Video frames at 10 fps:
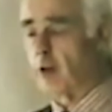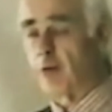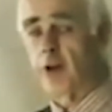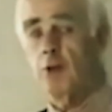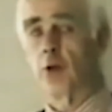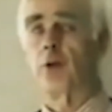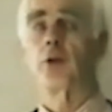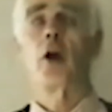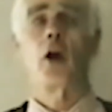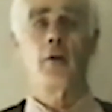
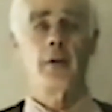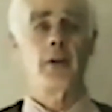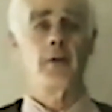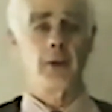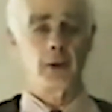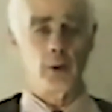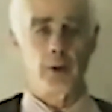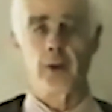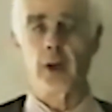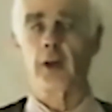individuals, of
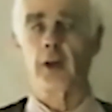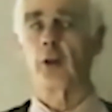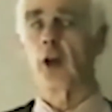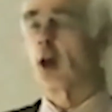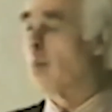individual things,